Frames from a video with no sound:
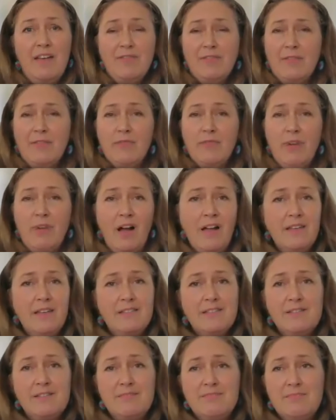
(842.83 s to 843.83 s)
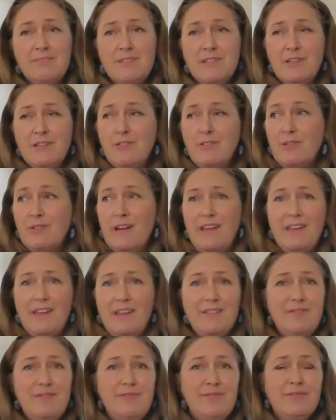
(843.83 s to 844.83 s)
every right to
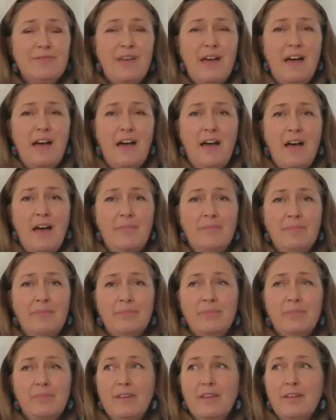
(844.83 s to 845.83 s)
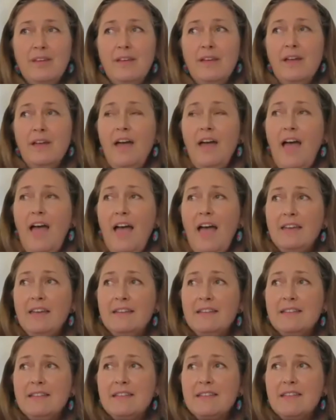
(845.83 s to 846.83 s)
grieve, and
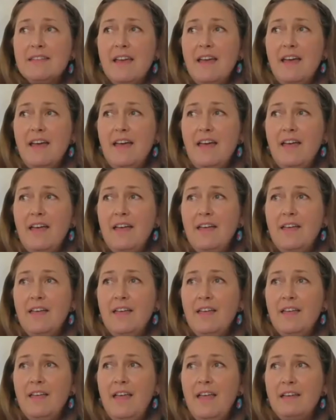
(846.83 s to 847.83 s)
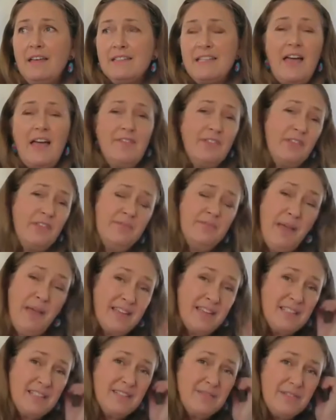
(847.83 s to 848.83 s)
to have
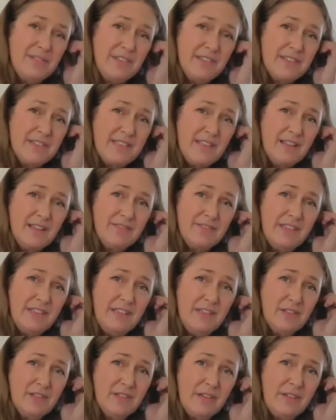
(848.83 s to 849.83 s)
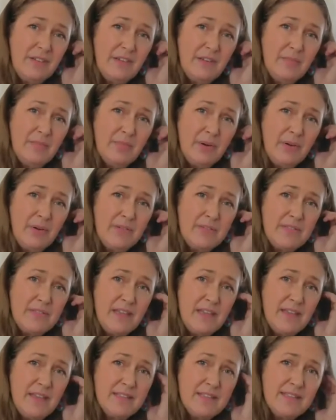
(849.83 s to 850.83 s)
compassion for yourself in your grieving
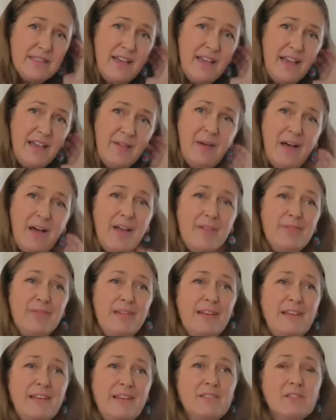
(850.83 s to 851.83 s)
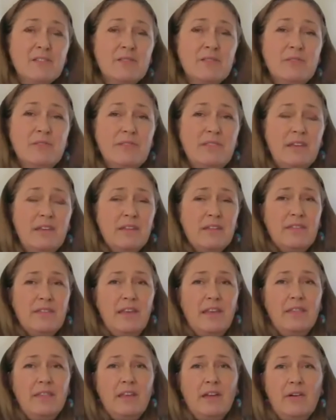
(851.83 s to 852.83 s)
process. I really do think
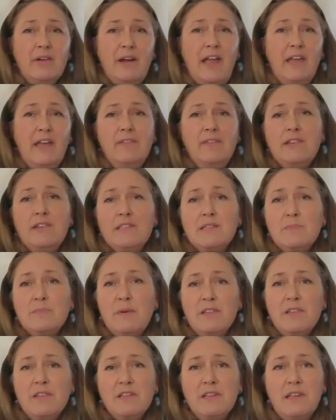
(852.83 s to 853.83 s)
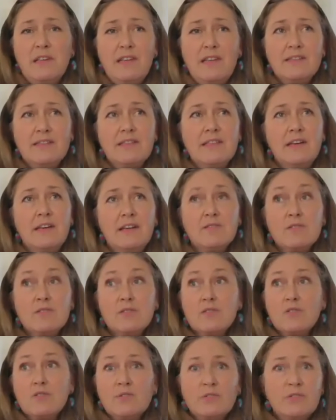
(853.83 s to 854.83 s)
that the creative expression is an
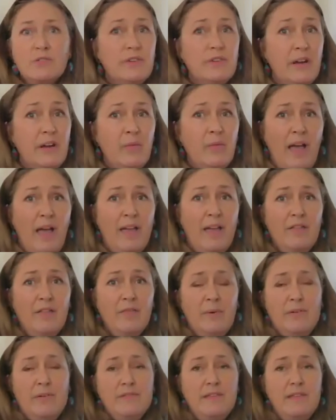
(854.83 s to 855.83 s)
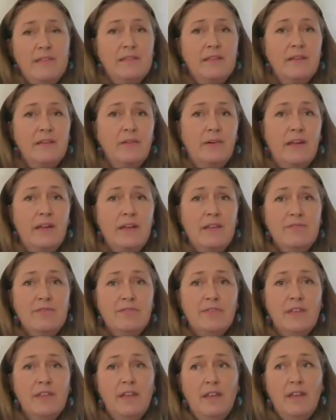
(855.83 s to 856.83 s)
extraordinary way of processing
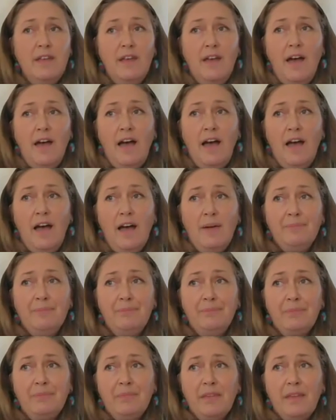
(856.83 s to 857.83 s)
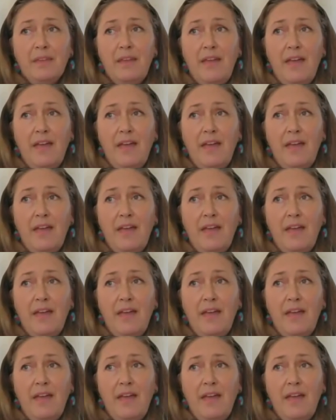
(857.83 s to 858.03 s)
grief. And